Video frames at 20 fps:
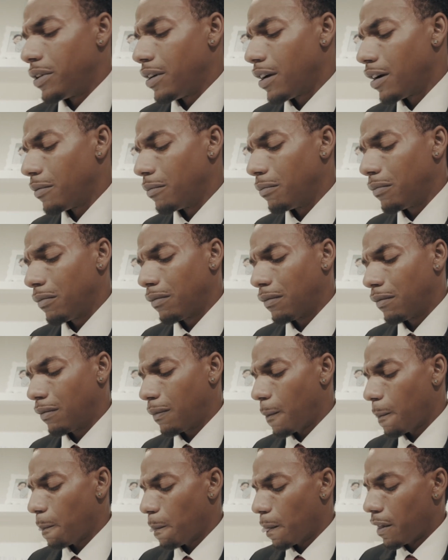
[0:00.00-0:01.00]
Henry, I'm
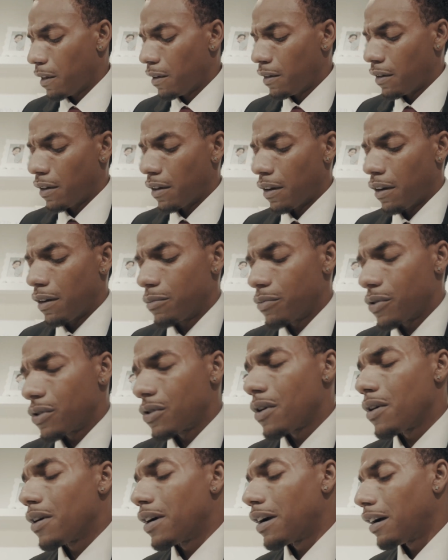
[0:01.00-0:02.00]

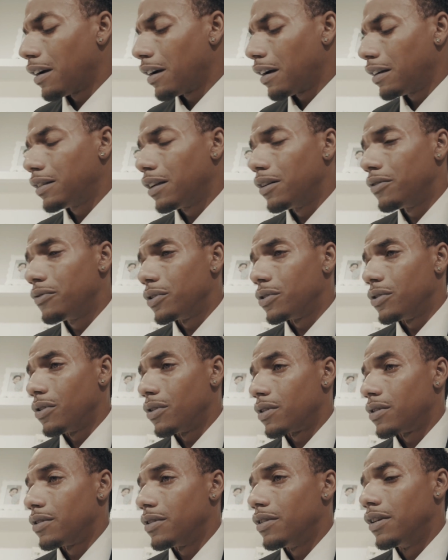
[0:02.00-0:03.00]
sorry. I love your
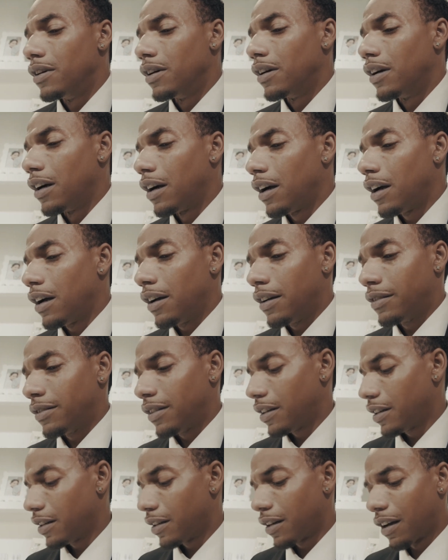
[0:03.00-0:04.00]
daughter.
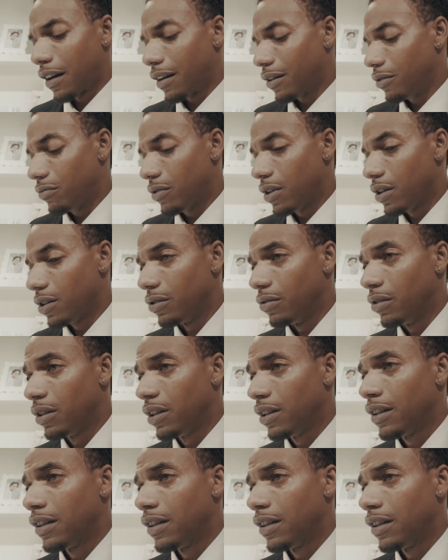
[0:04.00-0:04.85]
I don't know.